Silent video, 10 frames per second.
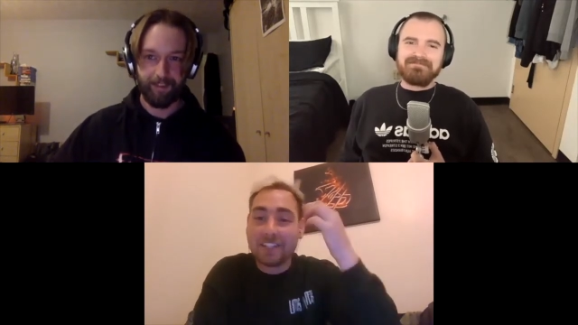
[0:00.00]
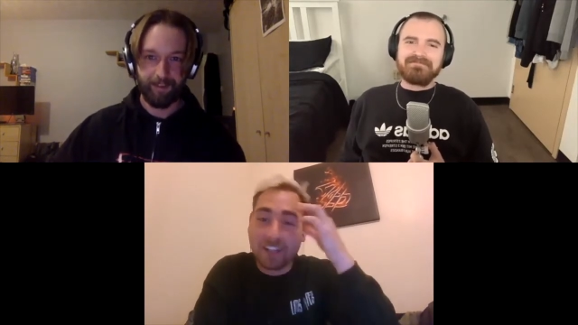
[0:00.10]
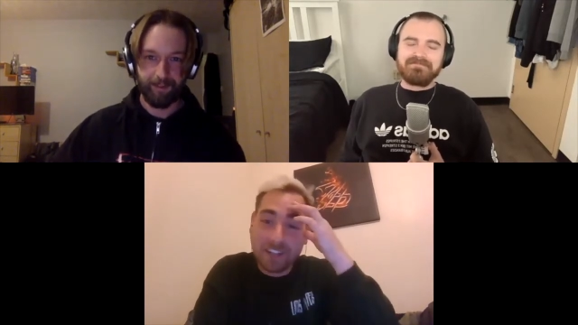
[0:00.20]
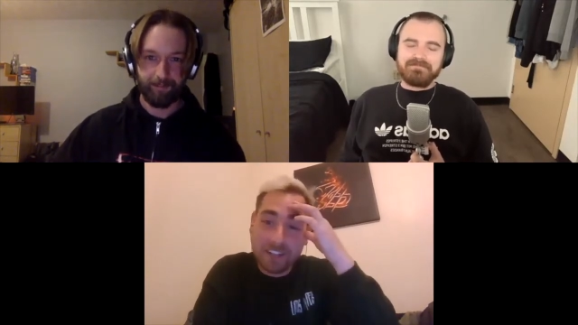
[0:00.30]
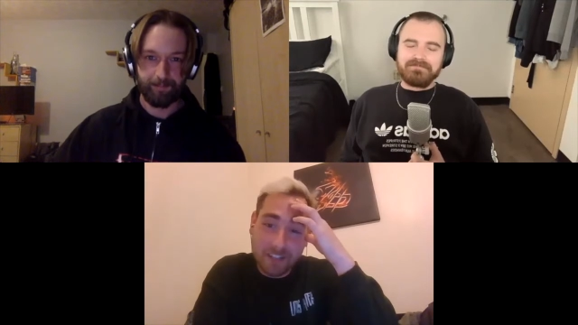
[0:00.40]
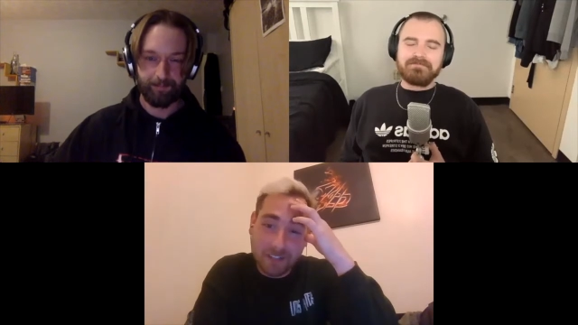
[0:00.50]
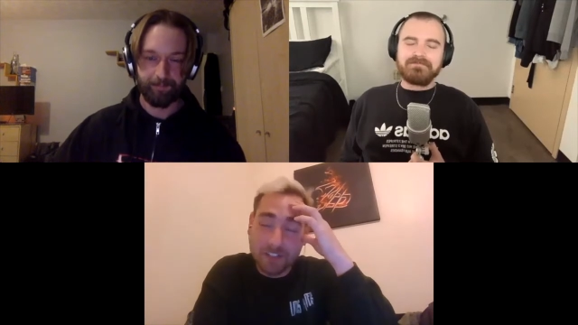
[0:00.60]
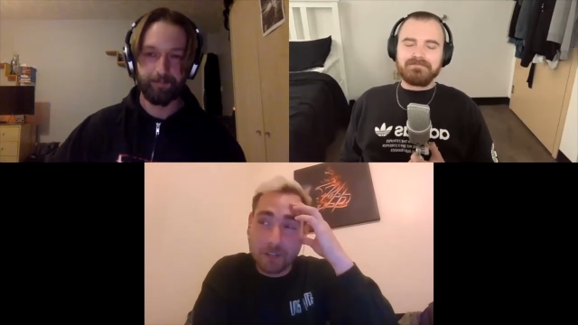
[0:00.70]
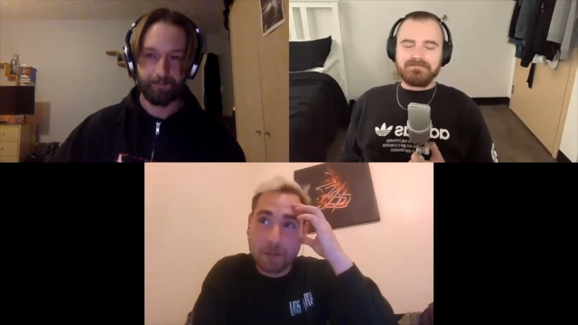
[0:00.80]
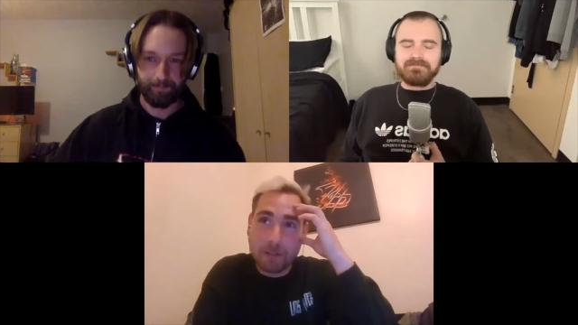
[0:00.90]
Speaker 1: like I
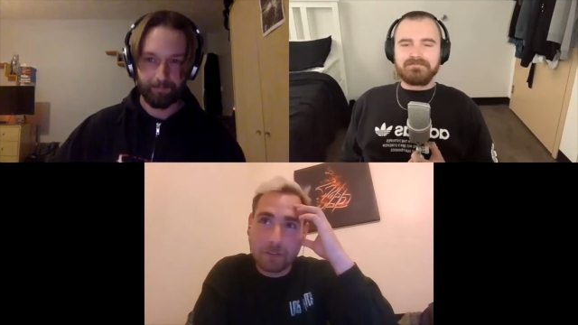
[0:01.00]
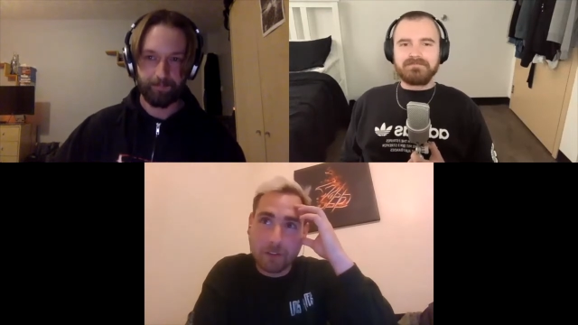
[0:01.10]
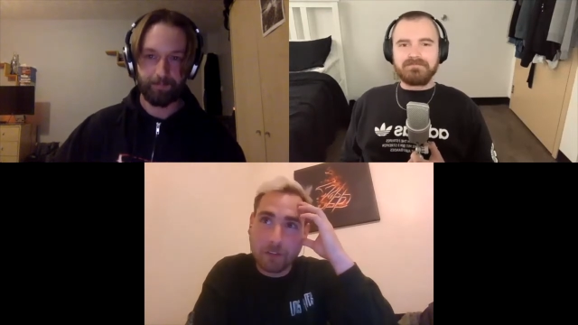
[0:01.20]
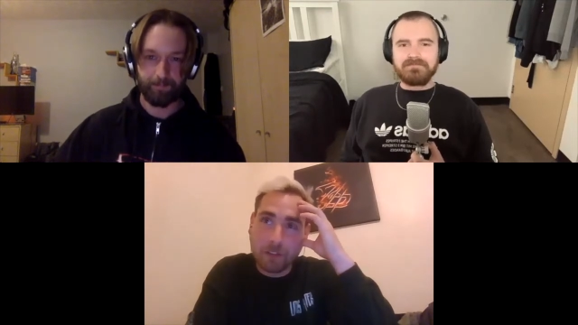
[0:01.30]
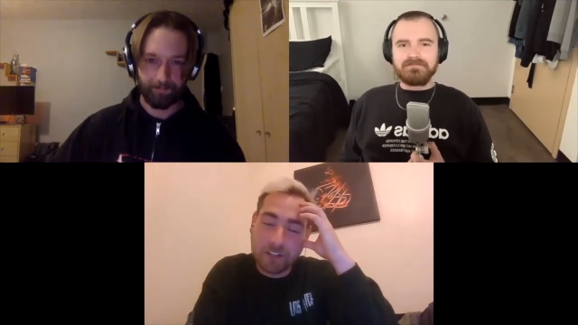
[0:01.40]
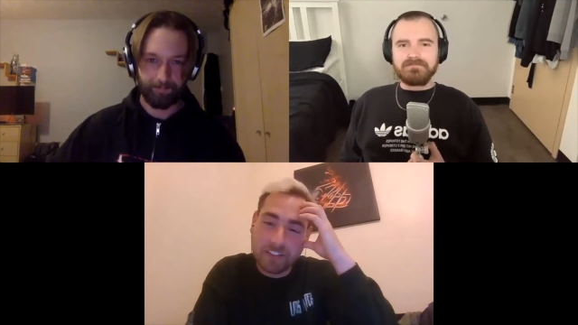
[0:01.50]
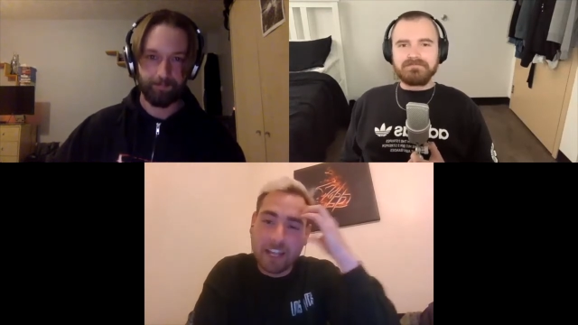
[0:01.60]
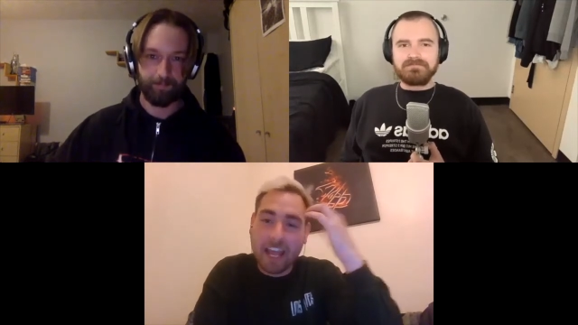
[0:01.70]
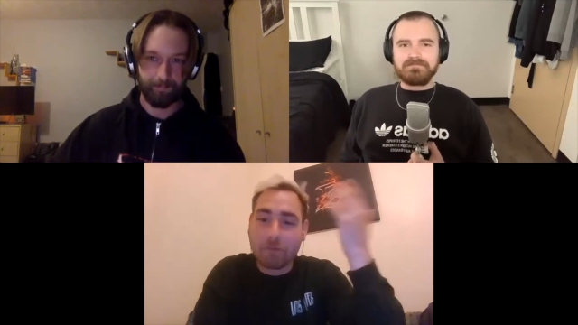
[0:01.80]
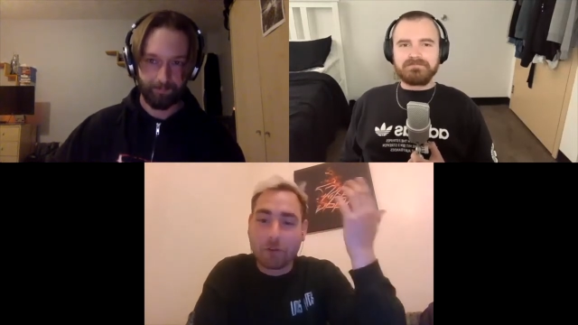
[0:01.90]
started playing was like 13,
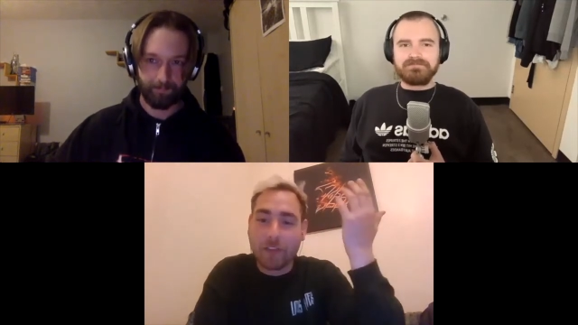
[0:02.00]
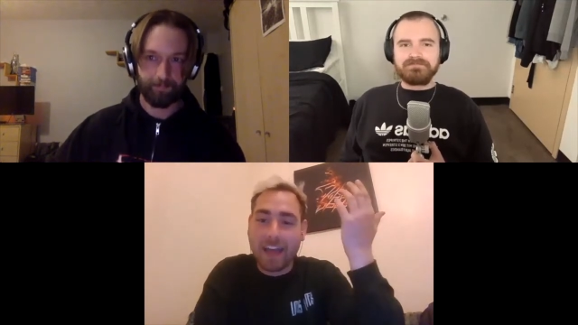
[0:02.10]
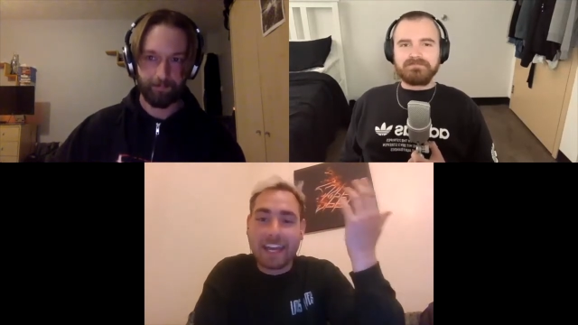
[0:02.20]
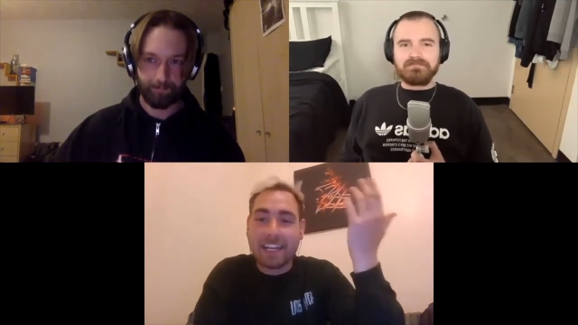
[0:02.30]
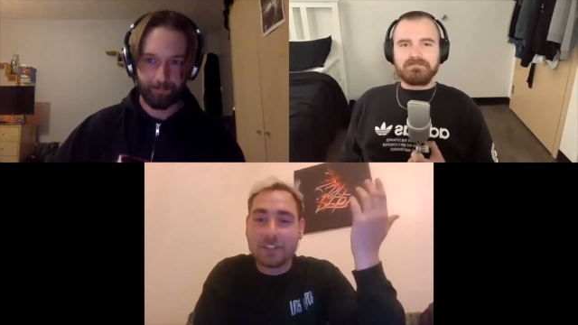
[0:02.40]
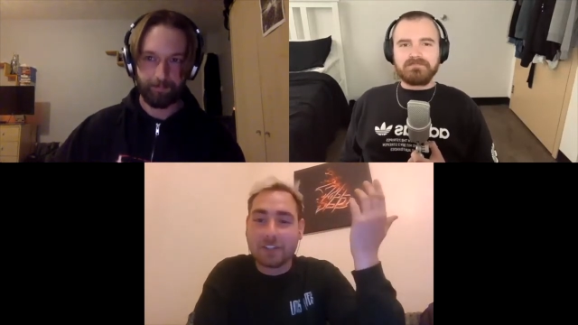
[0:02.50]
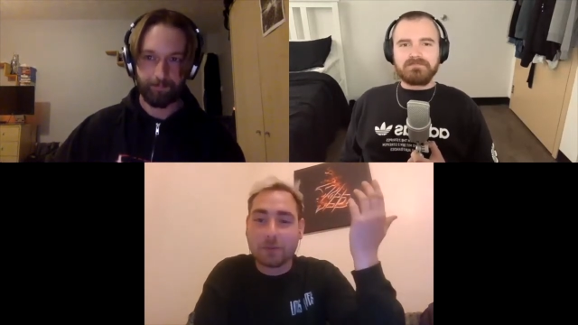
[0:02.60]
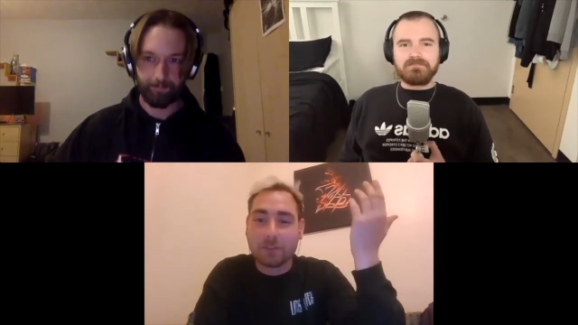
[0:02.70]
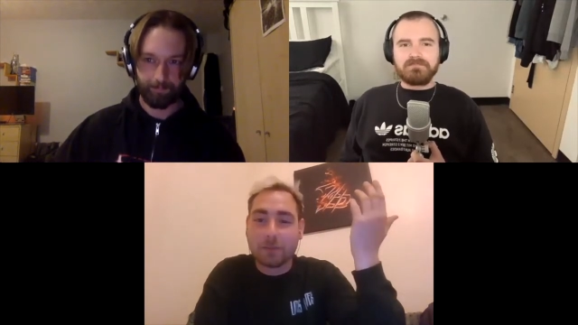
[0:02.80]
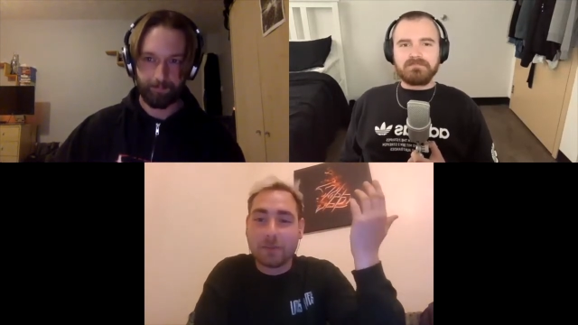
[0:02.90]
everyone that age just
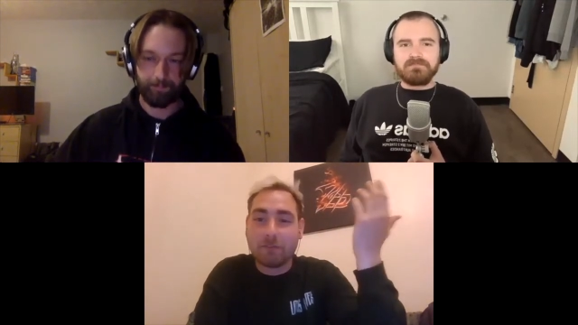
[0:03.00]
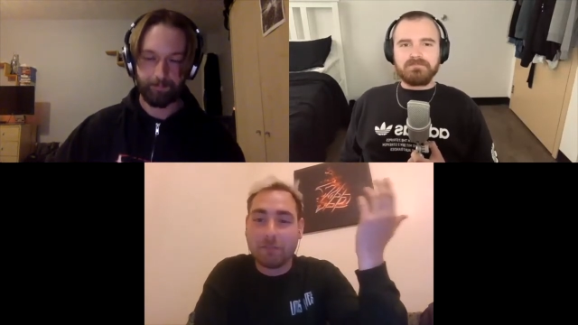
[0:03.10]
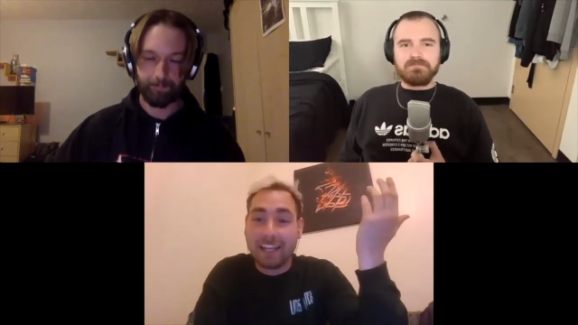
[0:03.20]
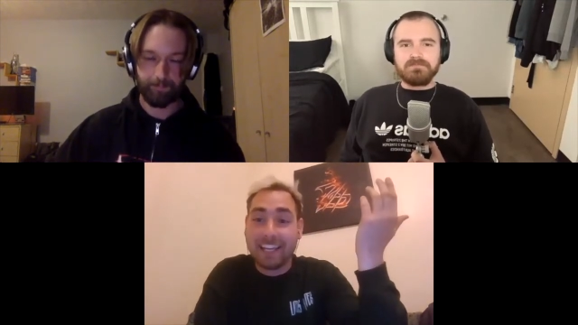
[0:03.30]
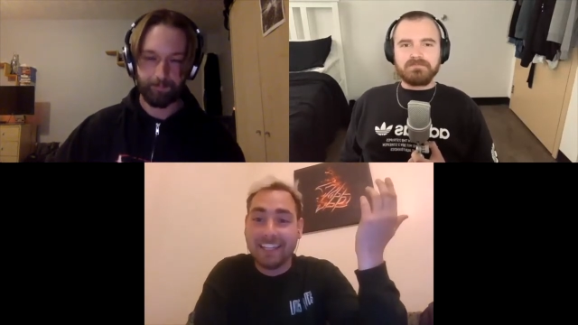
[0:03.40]
wants to be Flea.